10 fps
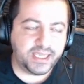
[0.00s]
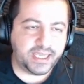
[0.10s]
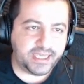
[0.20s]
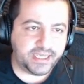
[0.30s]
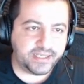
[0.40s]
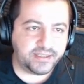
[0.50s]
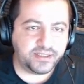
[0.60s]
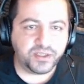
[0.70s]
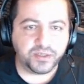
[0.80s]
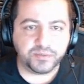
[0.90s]
and
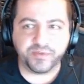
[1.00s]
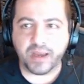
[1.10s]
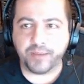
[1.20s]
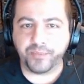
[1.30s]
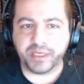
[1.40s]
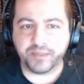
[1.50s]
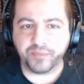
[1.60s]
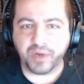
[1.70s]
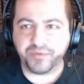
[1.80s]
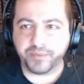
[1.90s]
in terms of operating
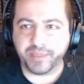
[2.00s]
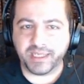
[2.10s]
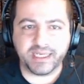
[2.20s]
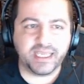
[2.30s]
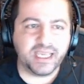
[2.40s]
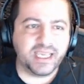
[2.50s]
profitability,